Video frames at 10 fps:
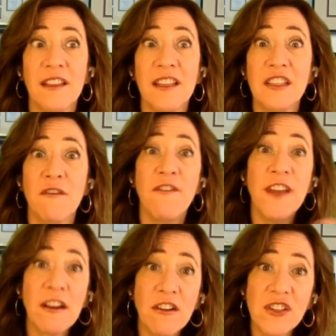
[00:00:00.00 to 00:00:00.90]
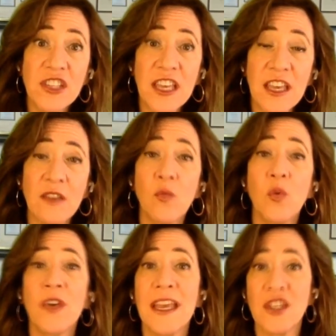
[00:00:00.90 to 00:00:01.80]
at least fairer skin
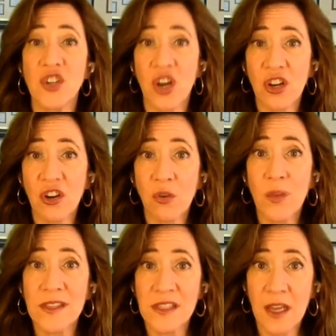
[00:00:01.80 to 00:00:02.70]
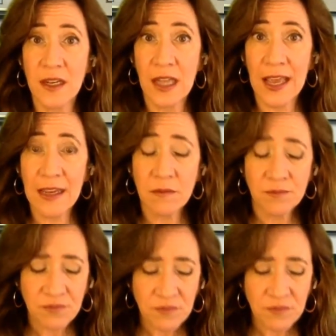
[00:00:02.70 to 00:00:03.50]
will get darker with sunlight.